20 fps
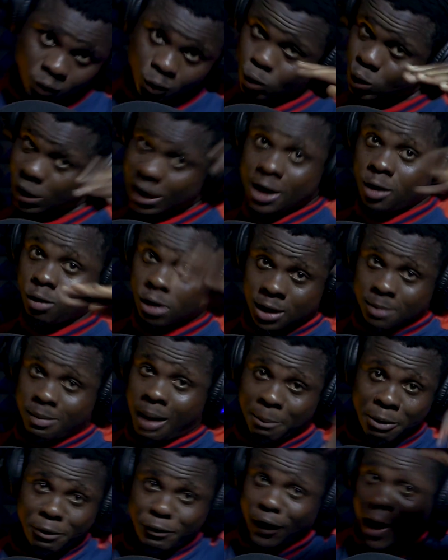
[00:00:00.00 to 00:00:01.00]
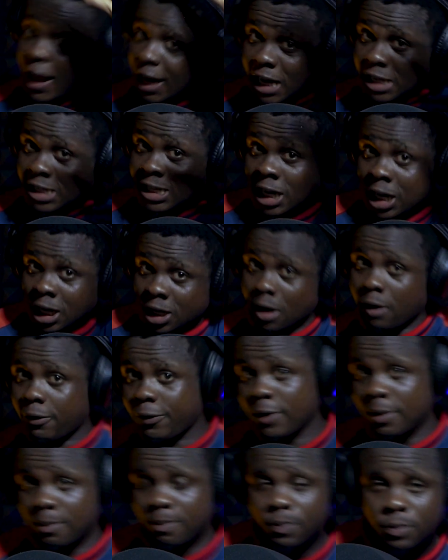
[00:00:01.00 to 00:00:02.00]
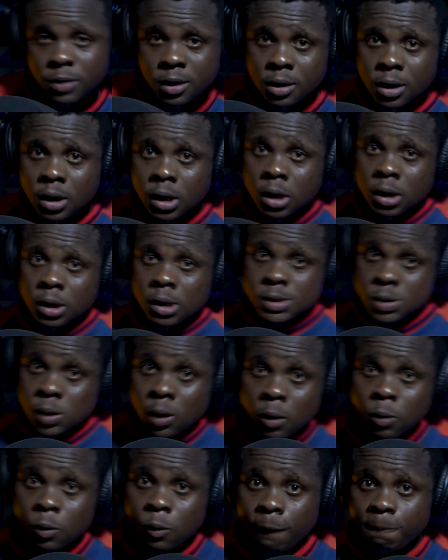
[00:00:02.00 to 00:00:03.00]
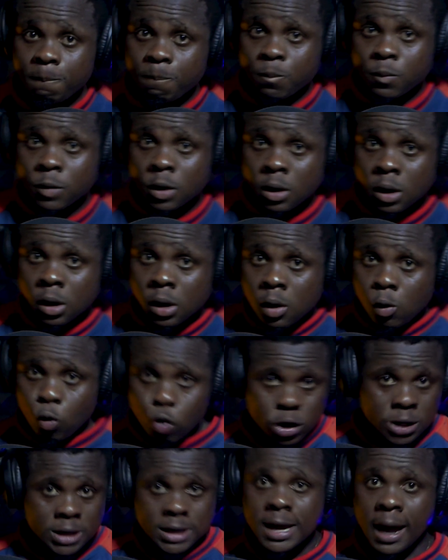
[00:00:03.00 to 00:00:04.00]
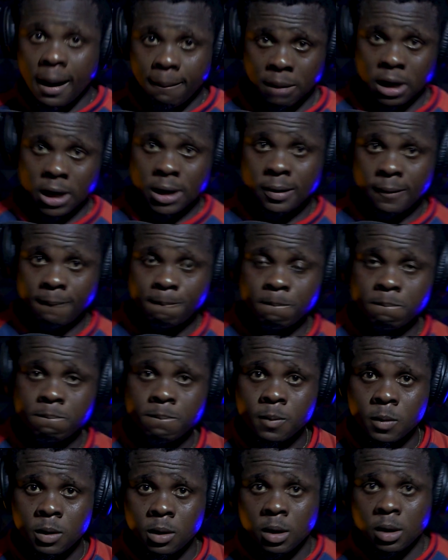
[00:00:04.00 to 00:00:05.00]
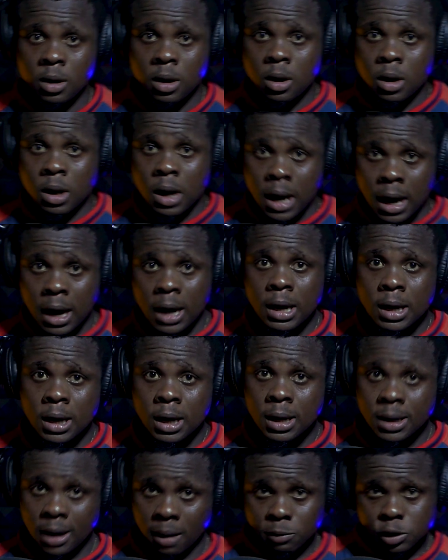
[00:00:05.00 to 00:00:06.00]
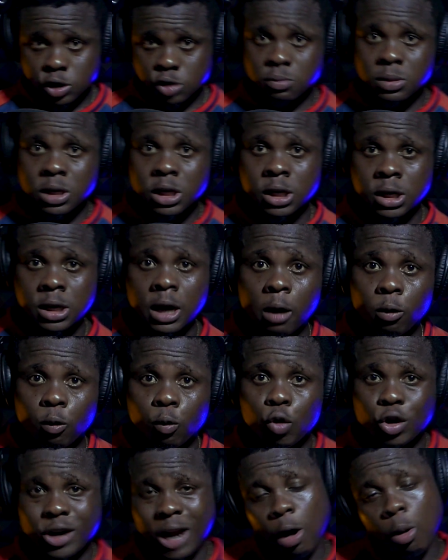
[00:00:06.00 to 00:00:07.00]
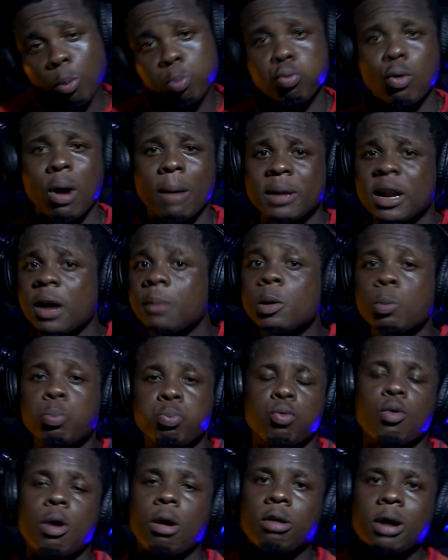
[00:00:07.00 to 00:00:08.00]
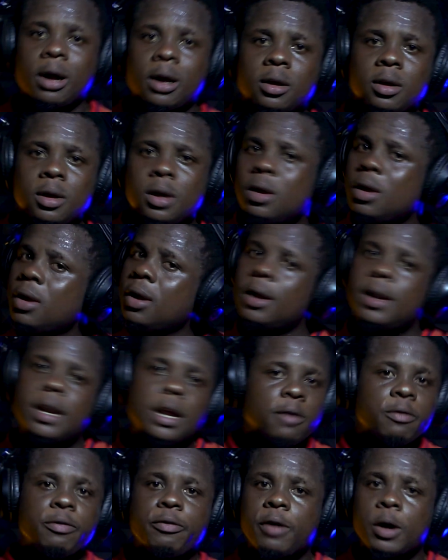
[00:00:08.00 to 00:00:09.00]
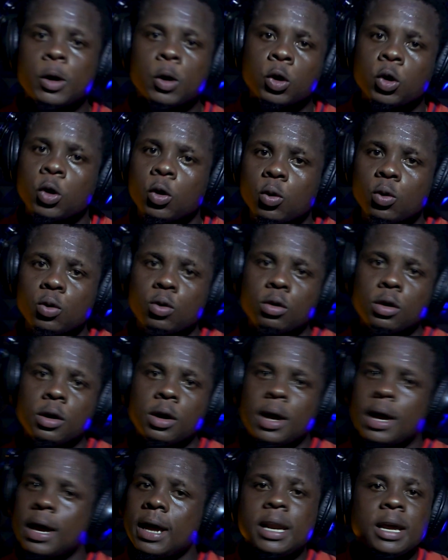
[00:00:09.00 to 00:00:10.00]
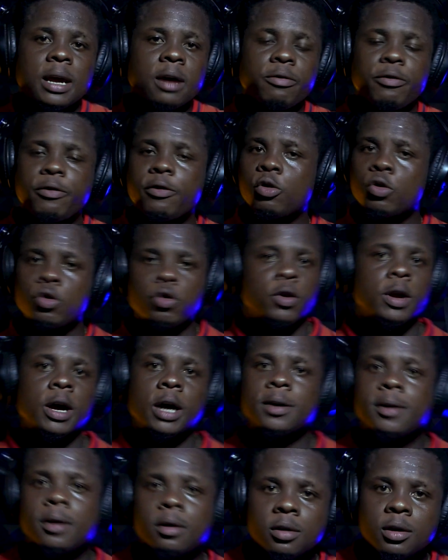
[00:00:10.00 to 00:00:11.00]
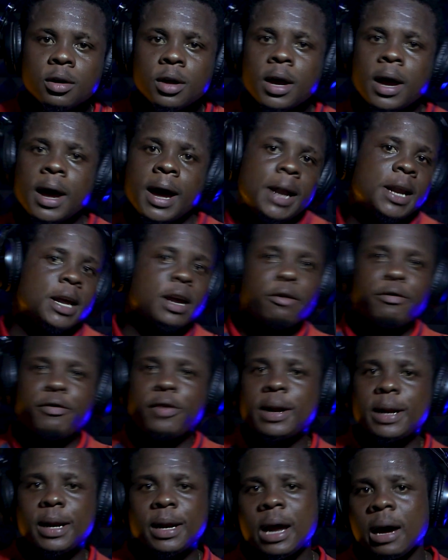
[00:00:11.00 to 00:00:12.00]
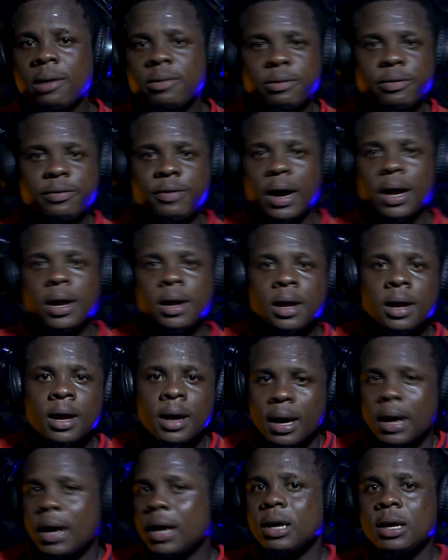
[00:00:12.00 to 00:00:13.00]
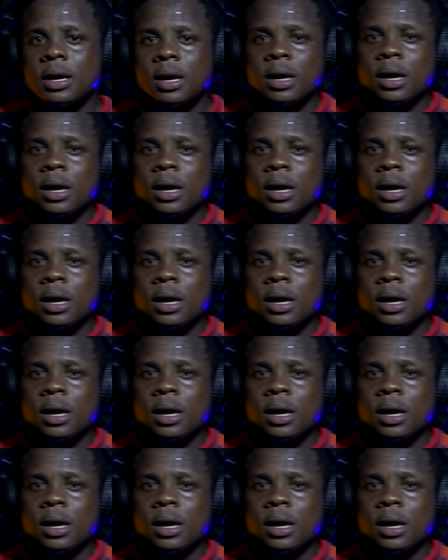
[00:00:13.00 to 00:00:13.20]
Where they mammy friend in coffin. So who hear me? Eh, na me sumi hiao, na oboa me na me boa wa. Na ye friend odo, na ye friend onu ado, na ye friend na nkofa. Eh?